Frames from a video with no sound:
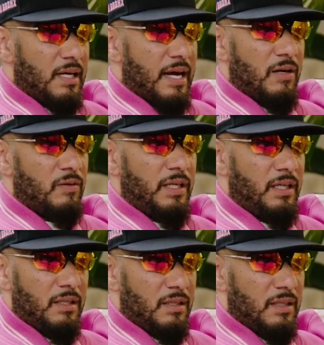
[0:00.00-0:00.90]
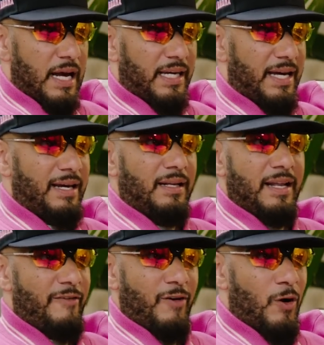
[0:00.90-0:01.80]
I don't need, I can't
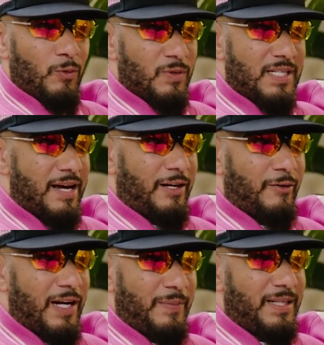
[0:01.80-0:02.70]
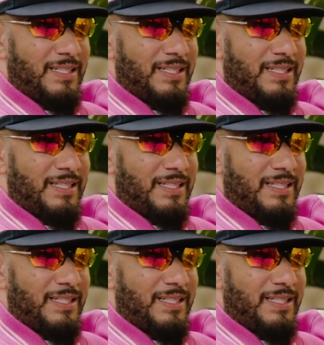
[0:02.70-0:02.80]
never own Saudi Arabia.